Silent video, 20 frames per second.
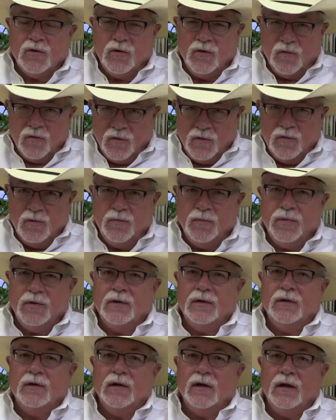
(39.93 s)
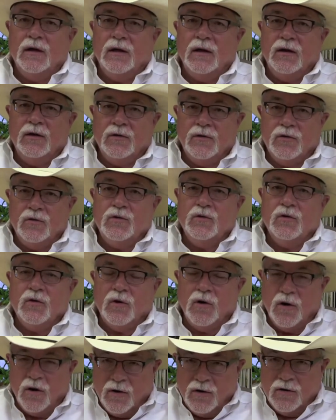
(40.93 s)
group under your
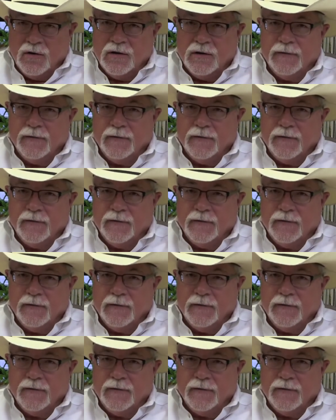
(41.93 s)
herd,